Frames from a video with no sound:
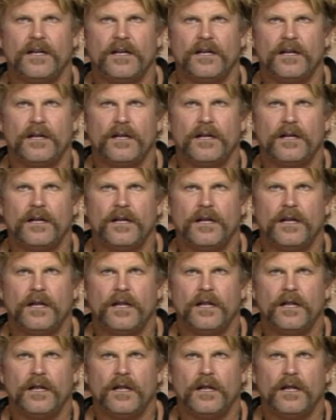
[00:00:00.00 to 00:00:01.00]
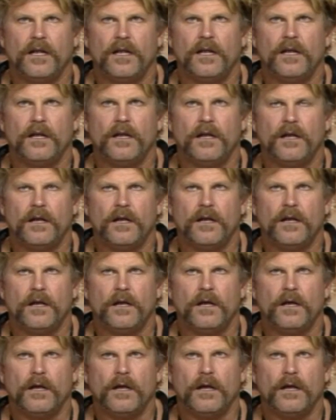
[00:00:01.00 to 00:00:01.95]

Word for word: No, he is. The LDS religion